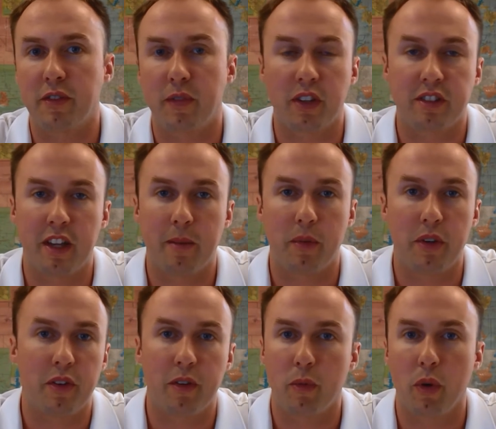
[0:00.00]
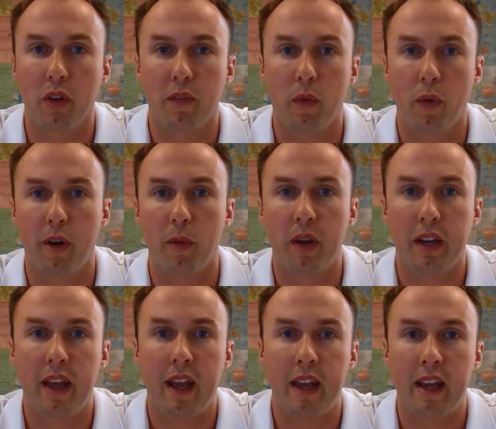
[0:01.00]
For example, you can roll a four oh one
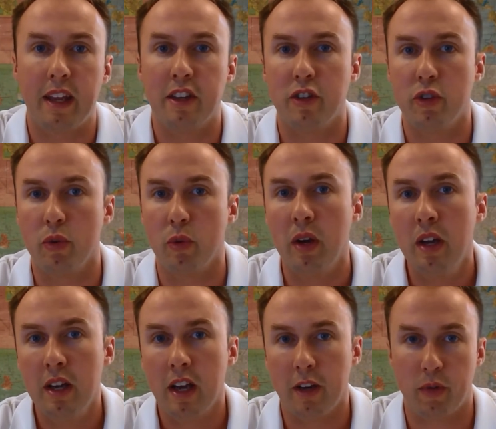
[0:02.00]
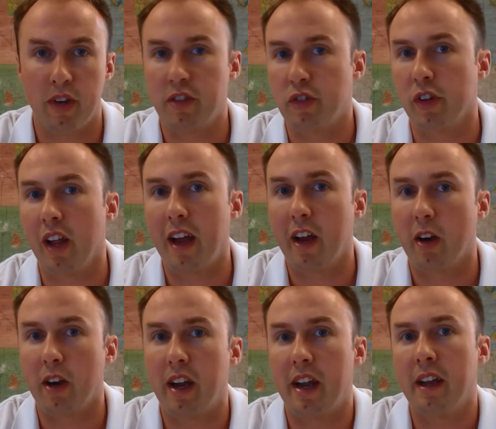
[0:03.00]
k into a traditional I
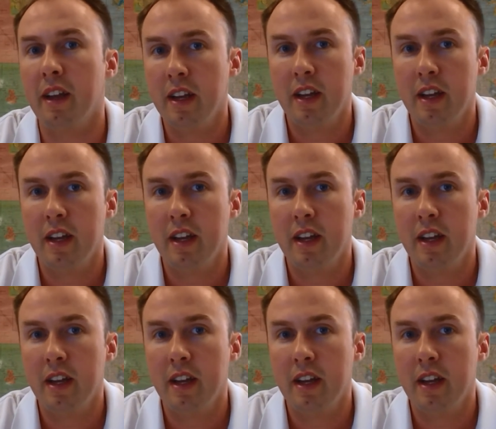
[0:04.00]
R A.